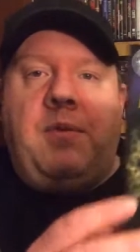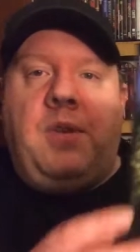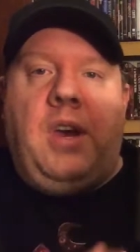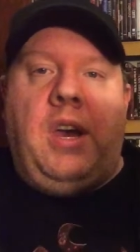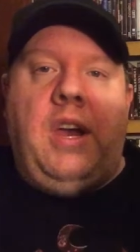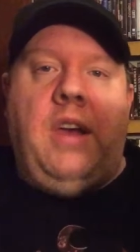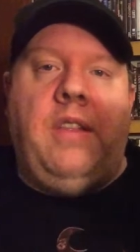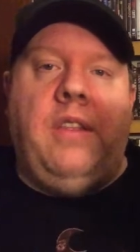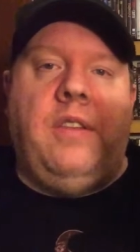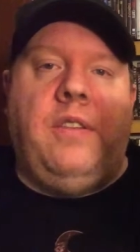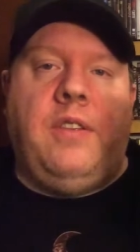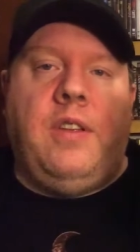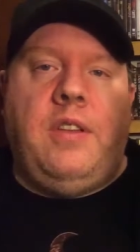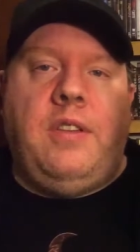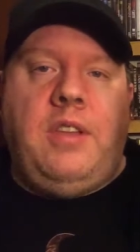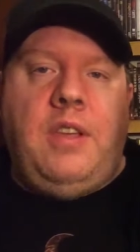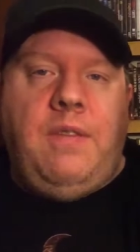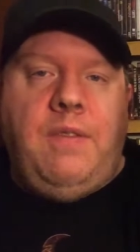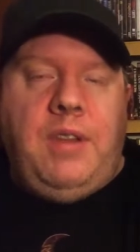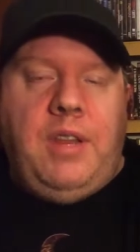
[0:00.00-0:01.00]
I had this
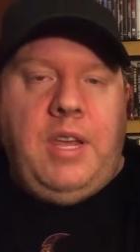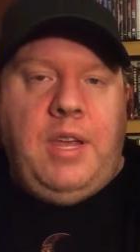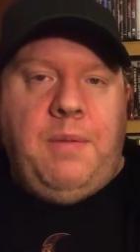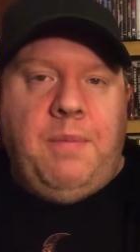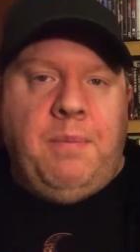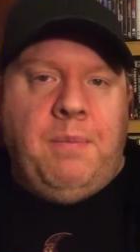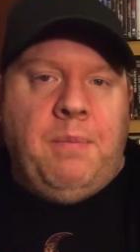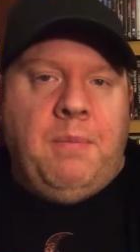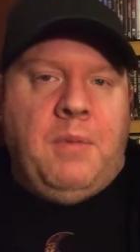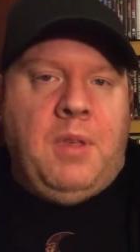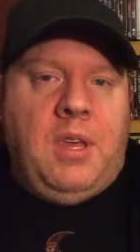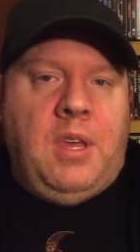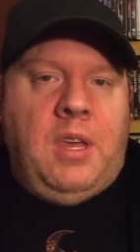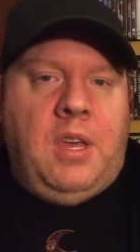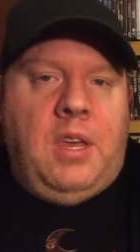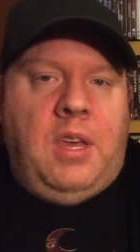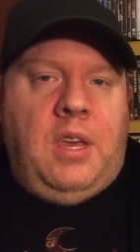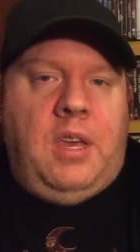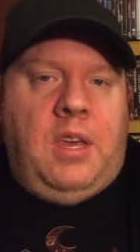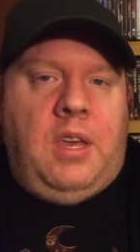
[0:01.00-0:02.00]
on DVD.
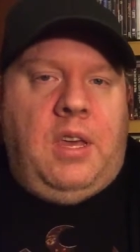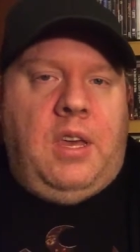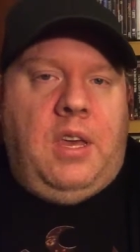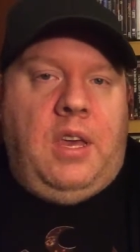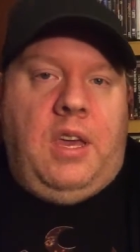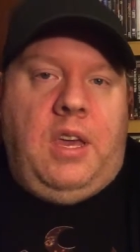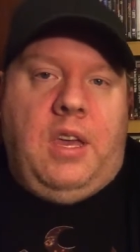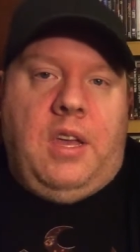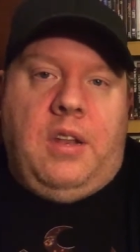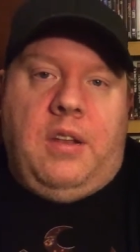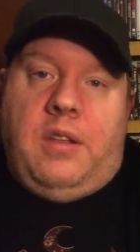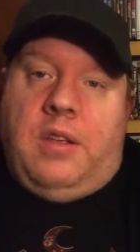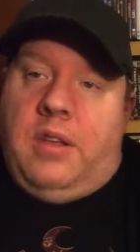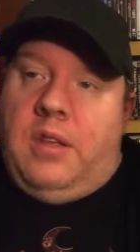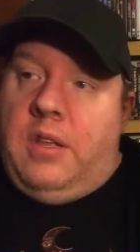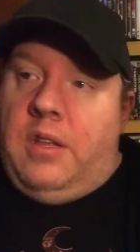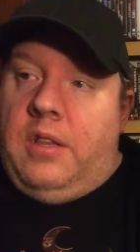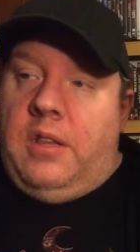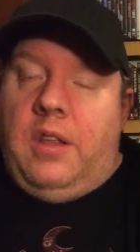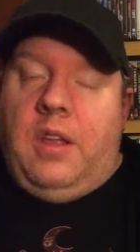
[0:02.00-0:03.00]
And
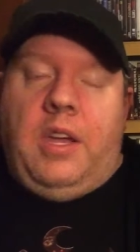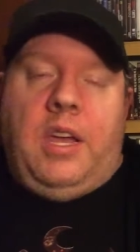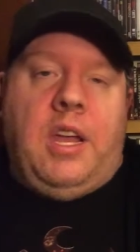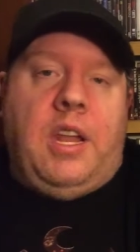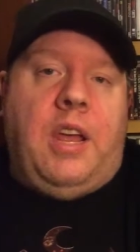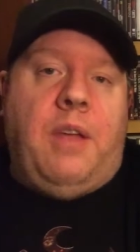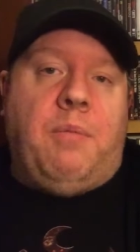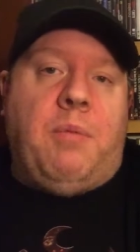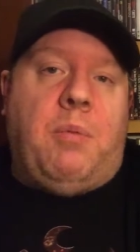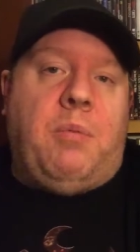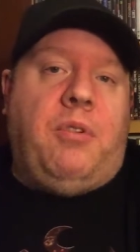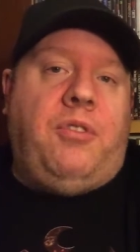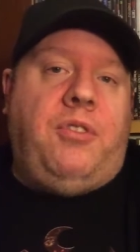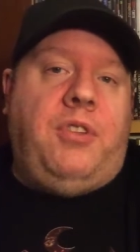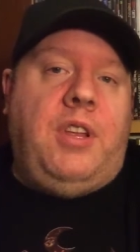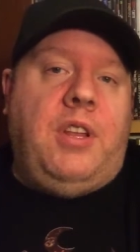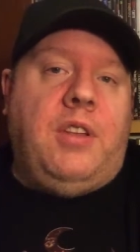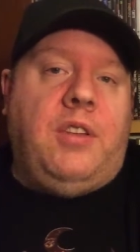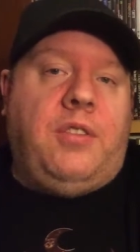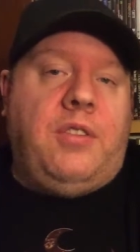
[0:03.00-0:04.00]
again, I remember
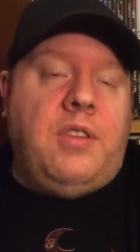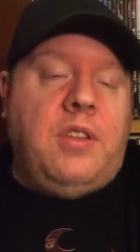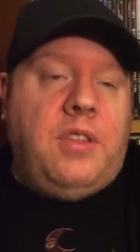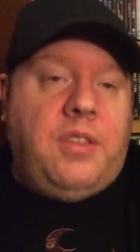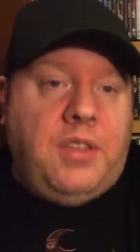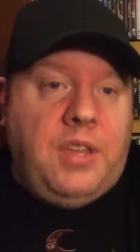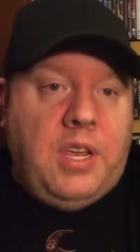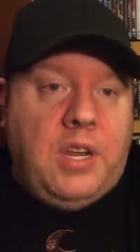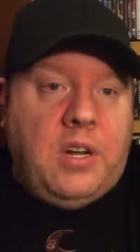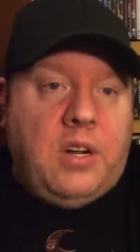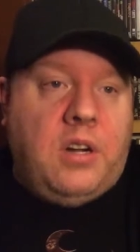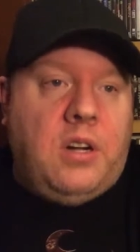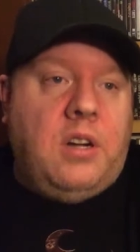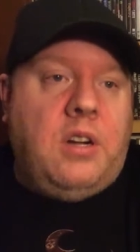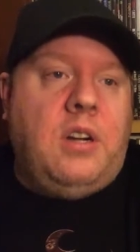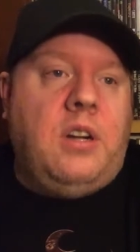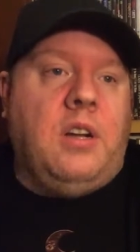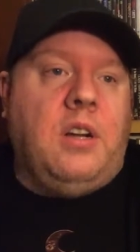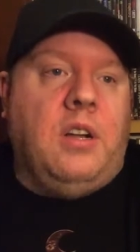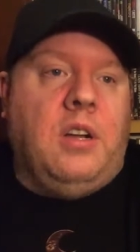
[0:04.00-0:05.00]
seeing this in the
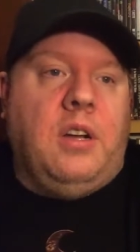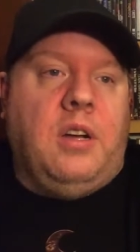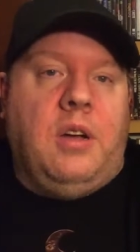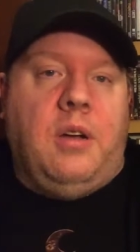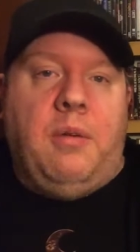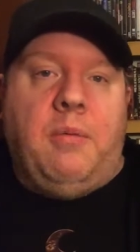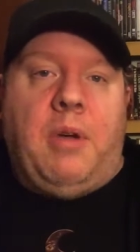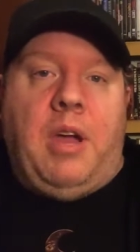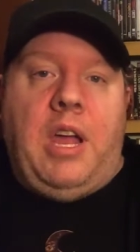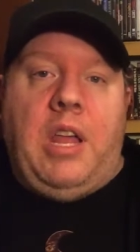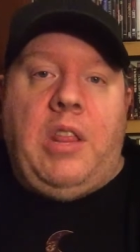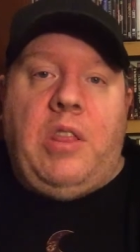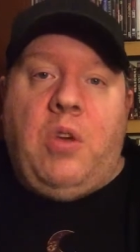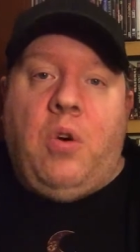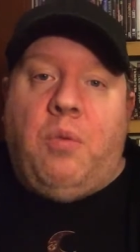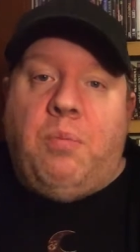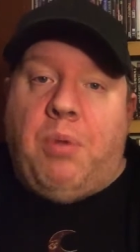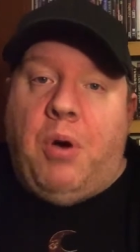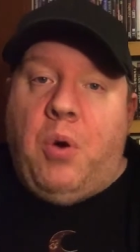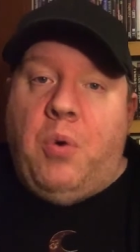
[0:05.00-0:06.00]
theater. Uh, I had the
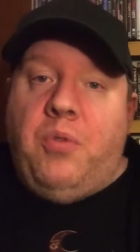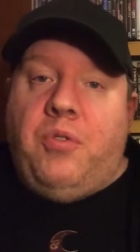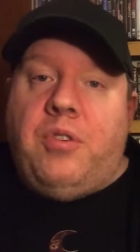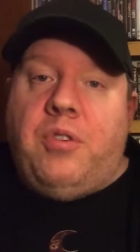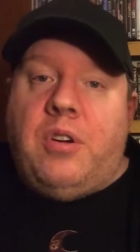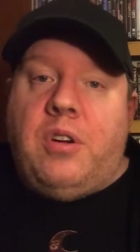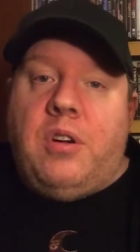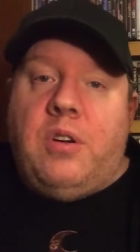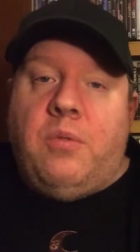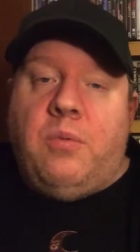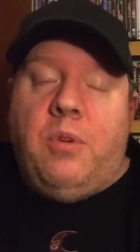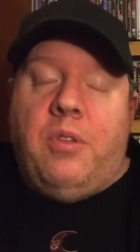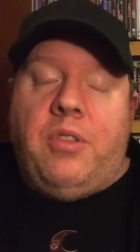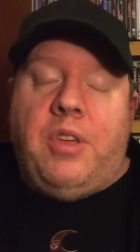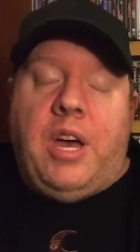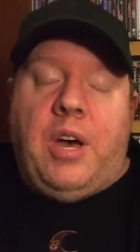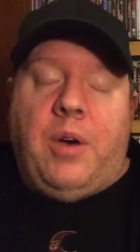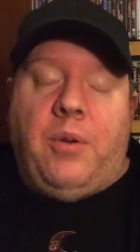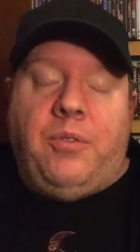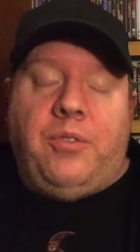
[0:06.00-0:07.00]
old poster with
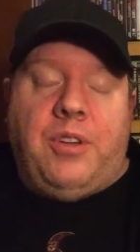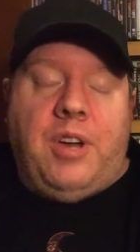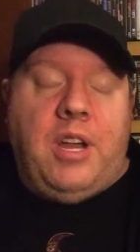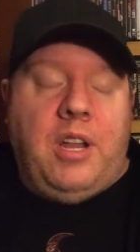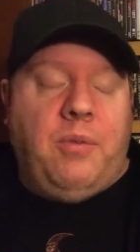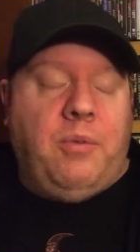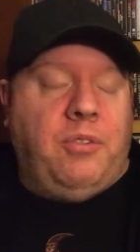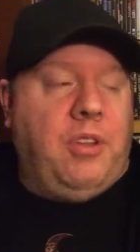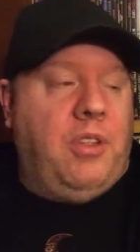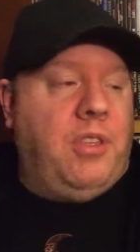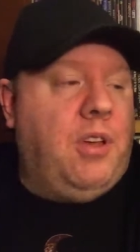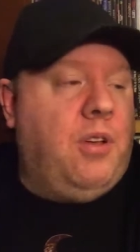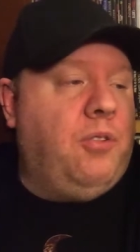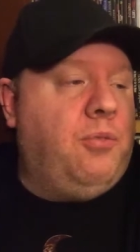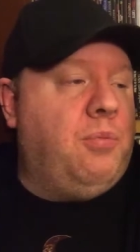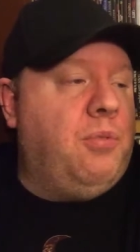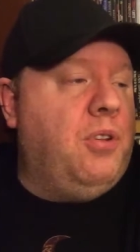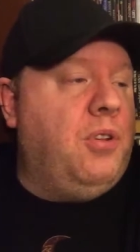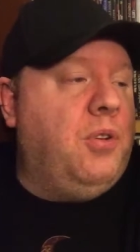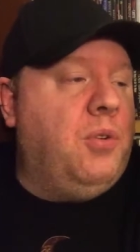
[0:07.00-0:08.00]
the house on it, which I thought
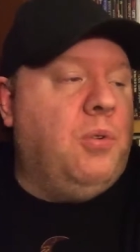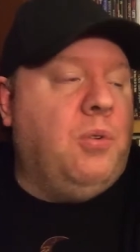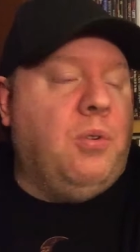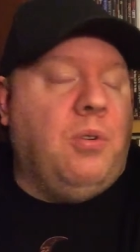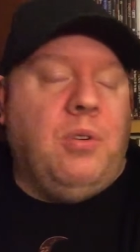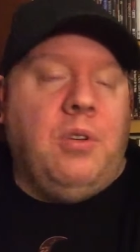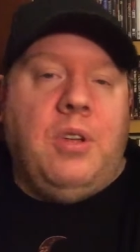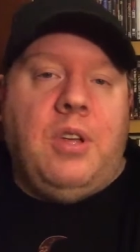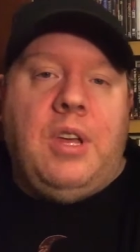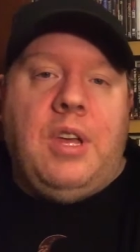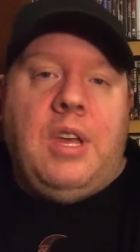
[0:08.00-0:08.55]
was pretty cool.